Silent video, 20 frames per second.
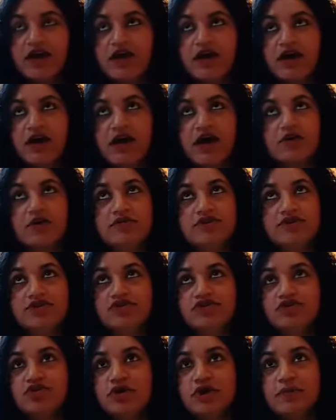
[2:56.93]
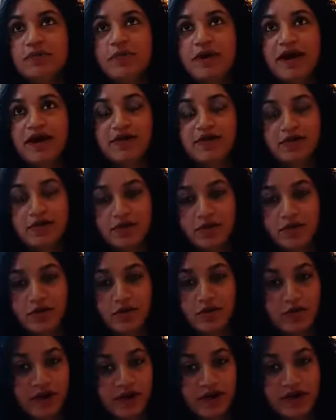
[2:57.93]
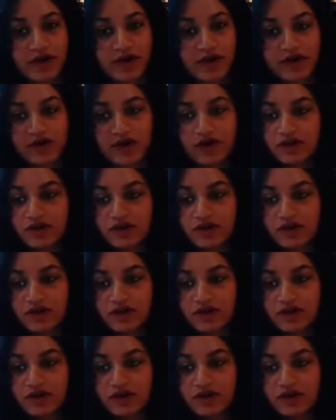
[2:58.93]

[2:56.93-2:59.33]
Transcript: how they show up at work,